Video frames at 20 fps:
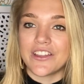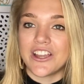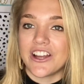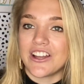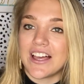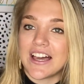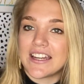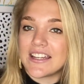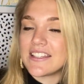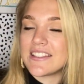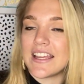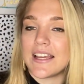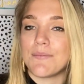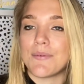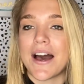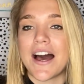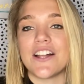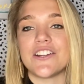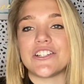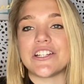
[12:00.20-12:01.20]
Carolina State
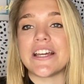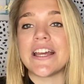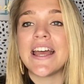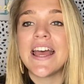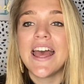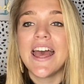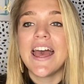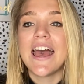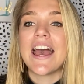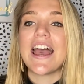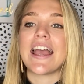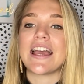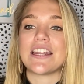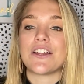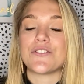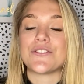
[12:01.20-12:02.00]
Pageant, and